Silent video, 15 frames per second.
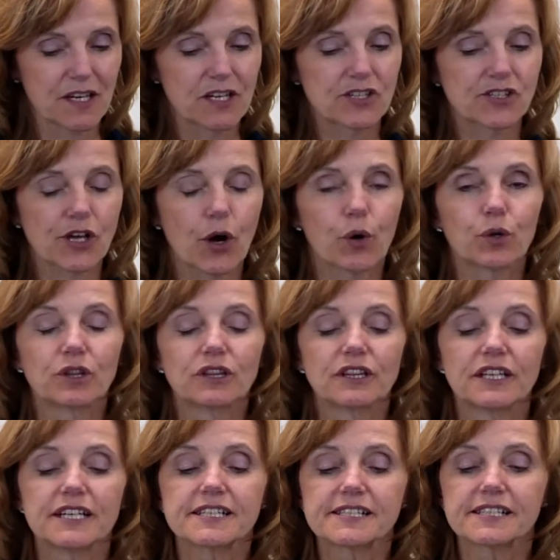So
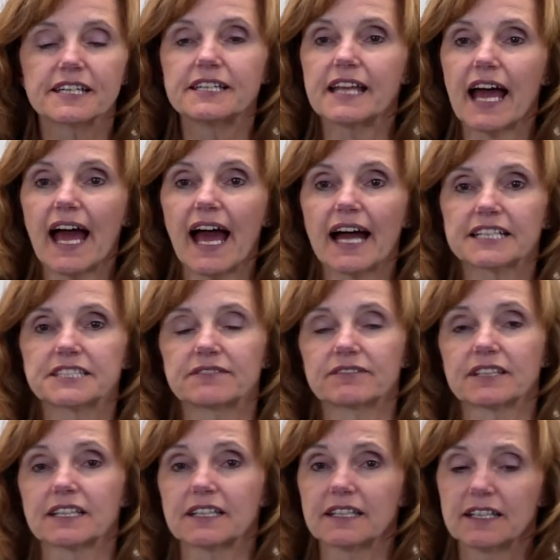listen
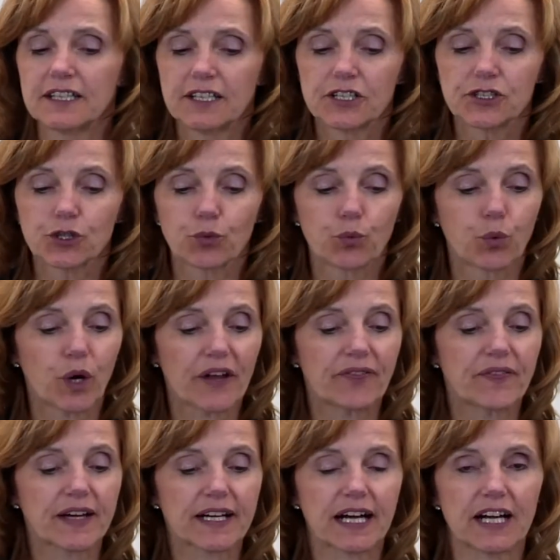actively to what
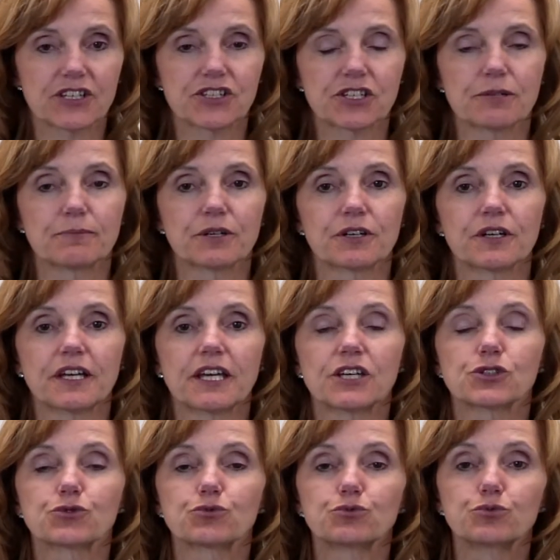the customer
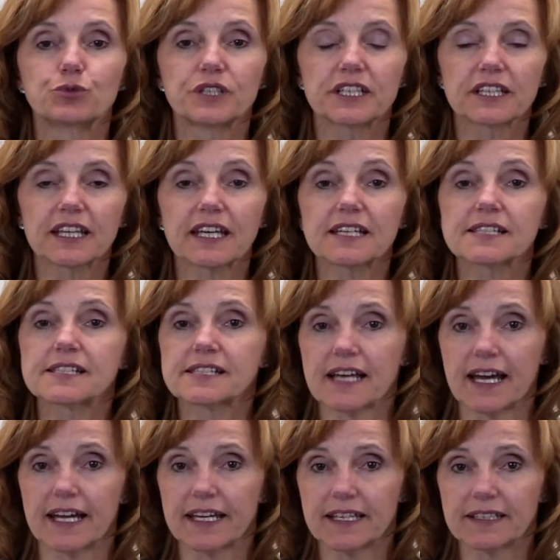is really
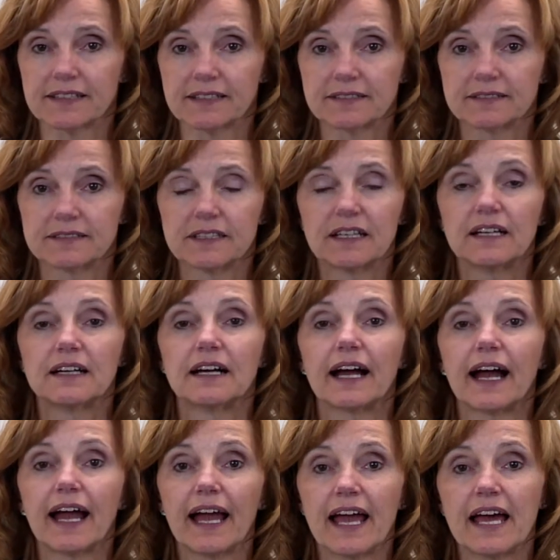saying
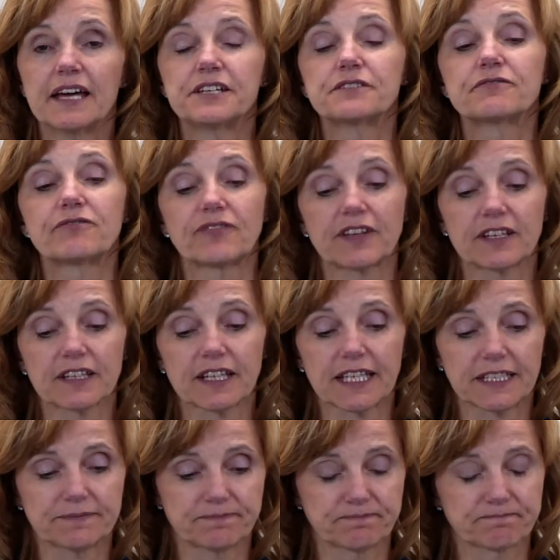and
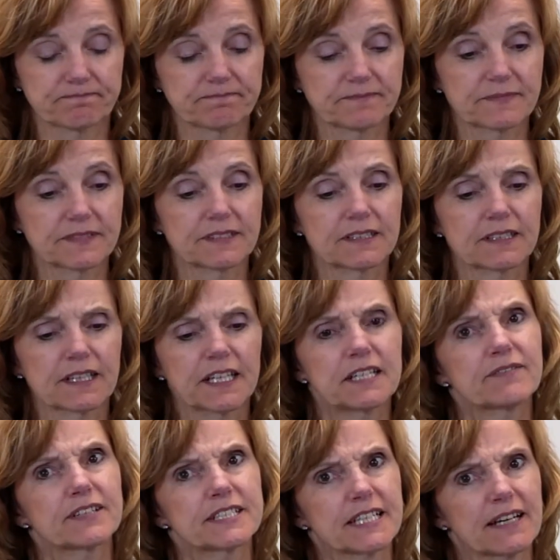feeling. Kind
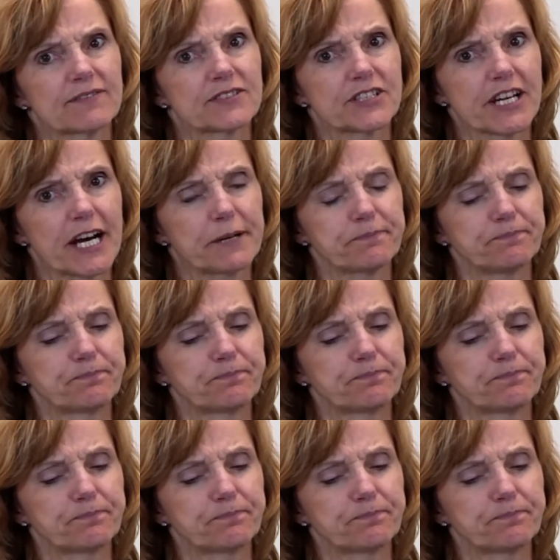of a tough job.